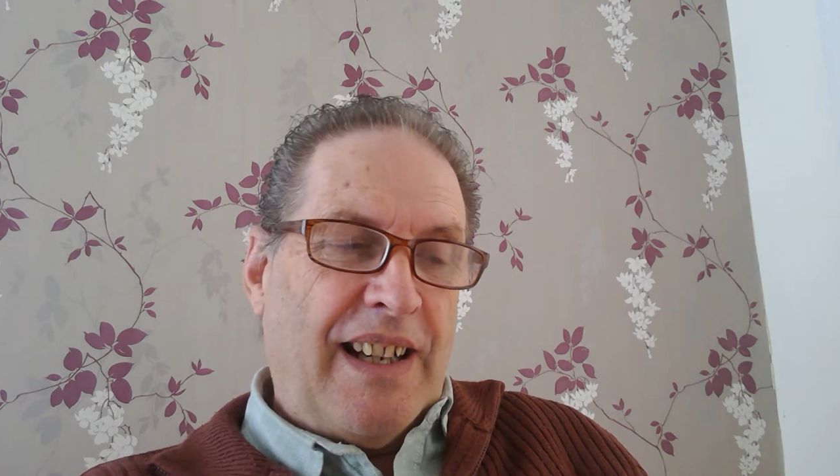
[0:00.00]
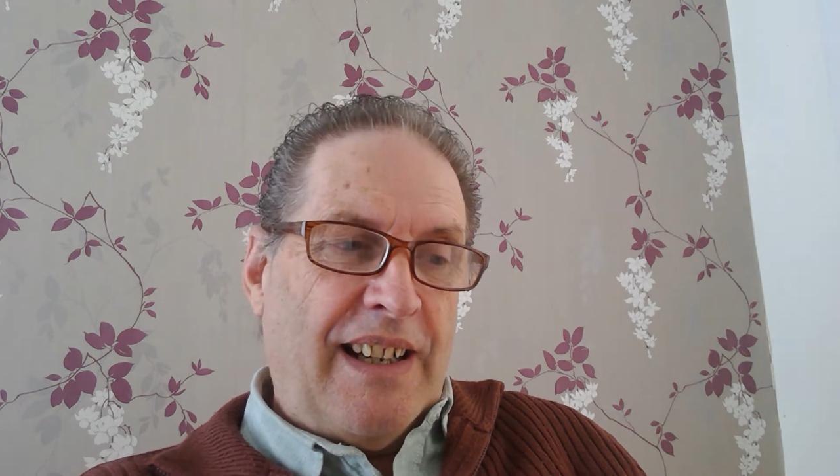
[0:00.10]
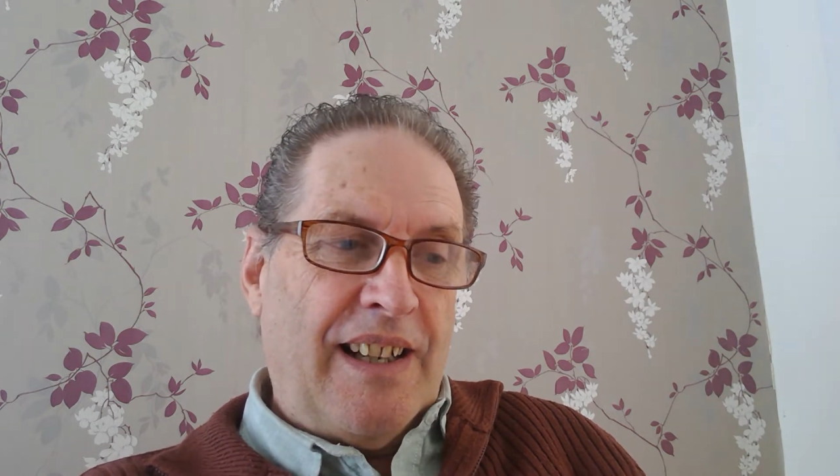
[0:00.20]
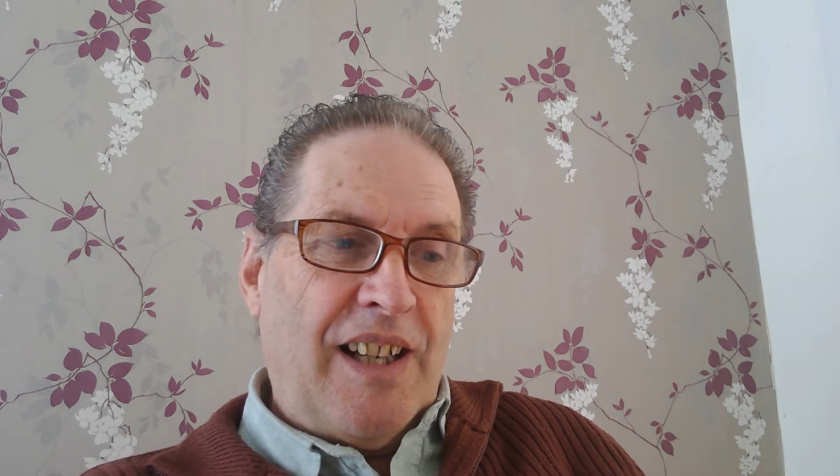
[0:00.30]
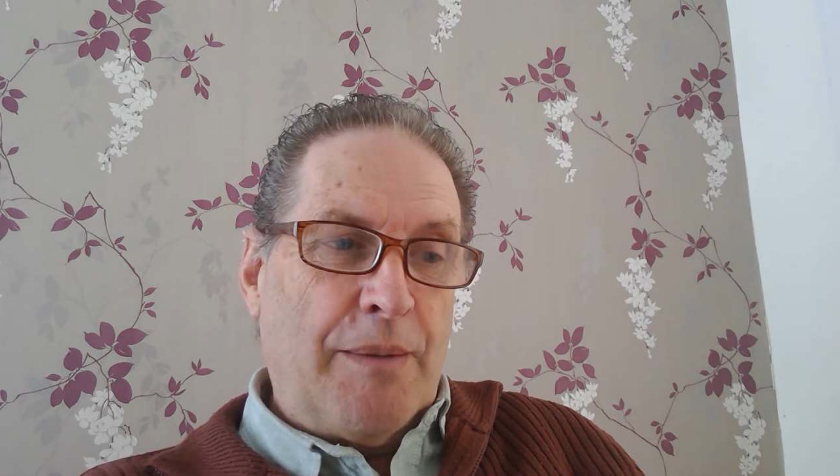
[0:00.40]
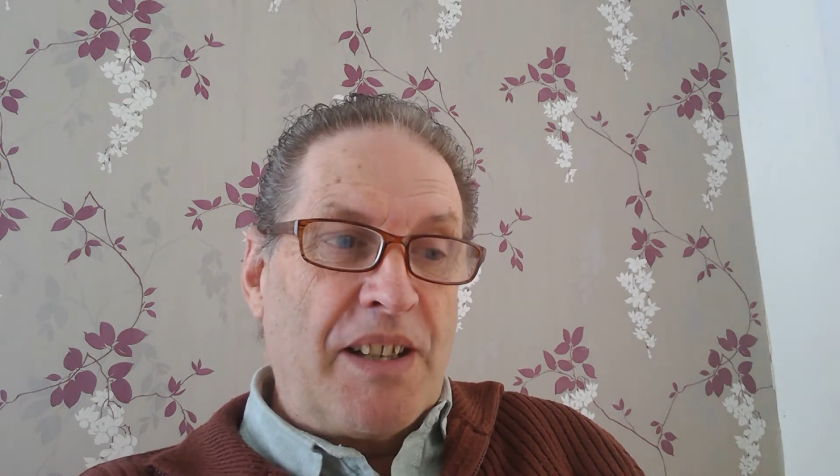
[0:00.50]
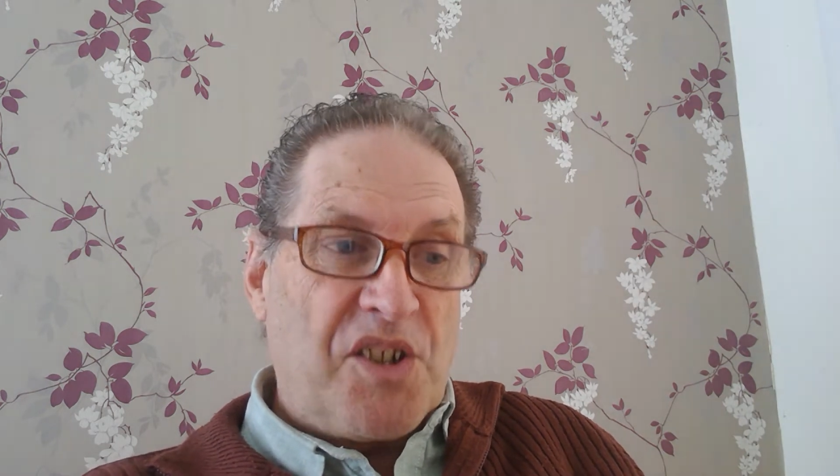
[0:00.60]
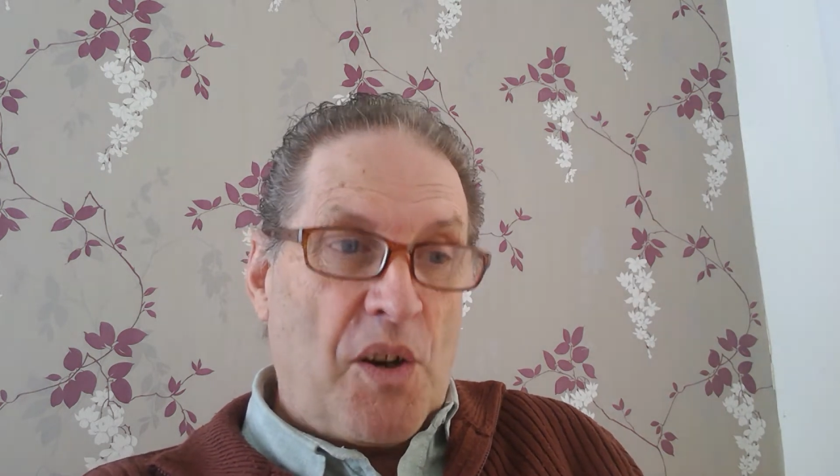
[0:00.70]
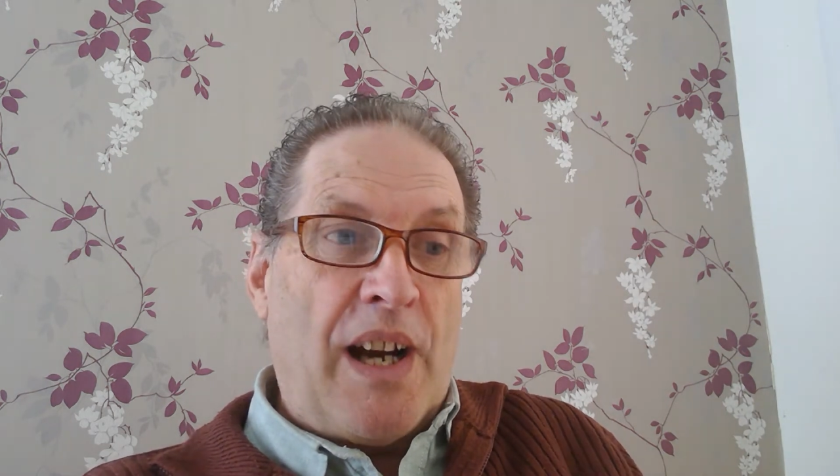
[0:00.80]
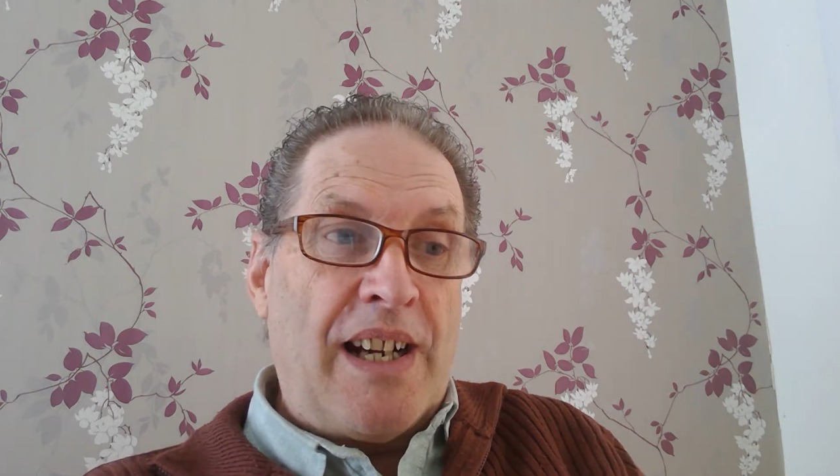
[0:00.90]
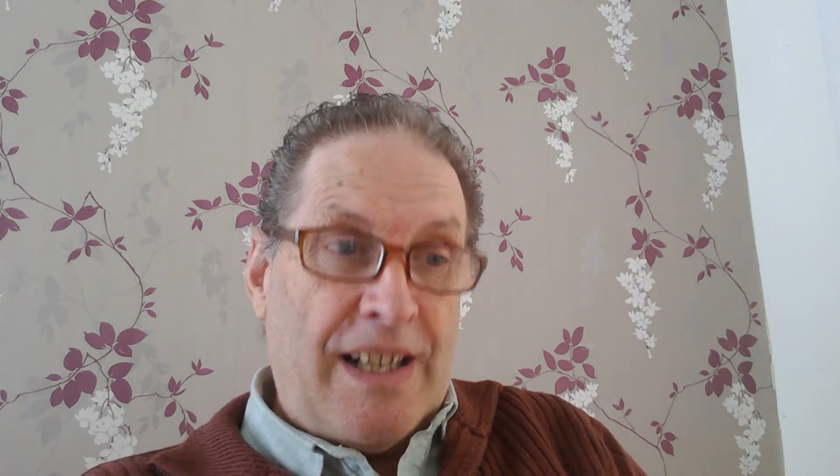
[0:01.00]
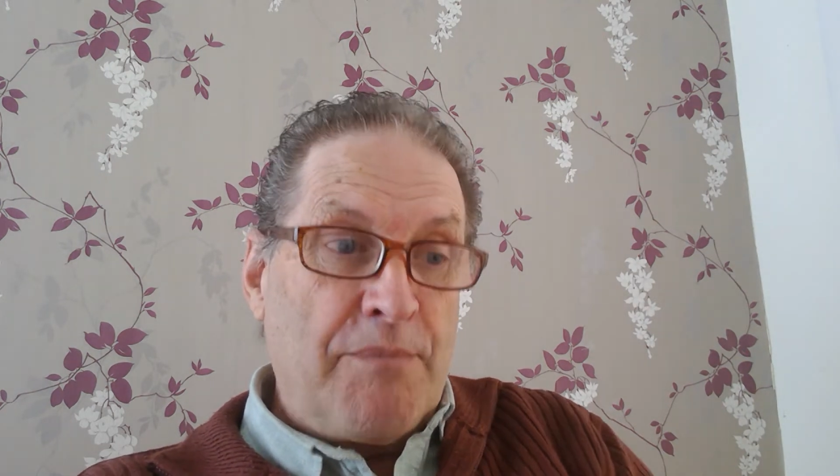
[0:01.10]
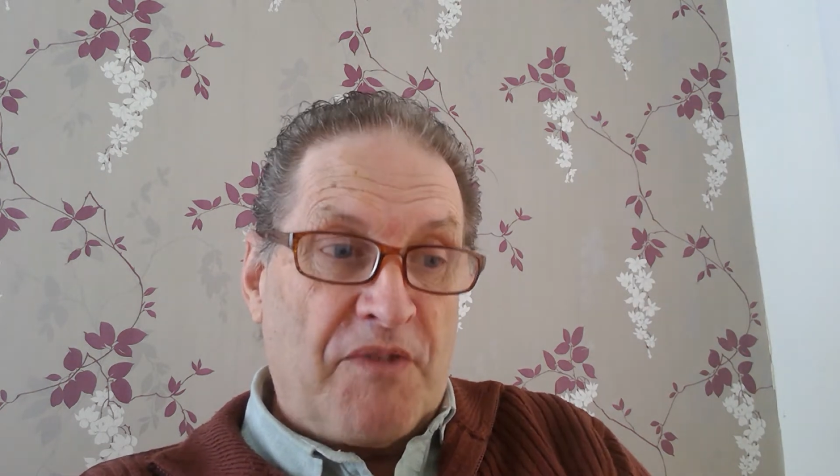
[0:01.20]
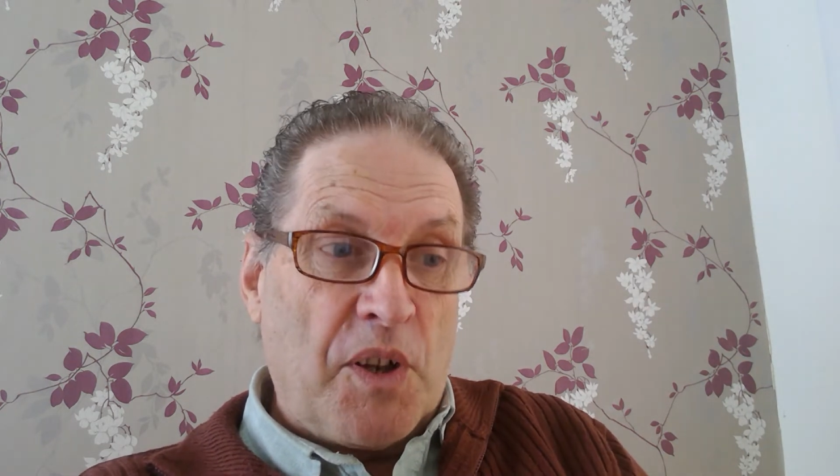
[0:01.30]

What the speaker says: And so I am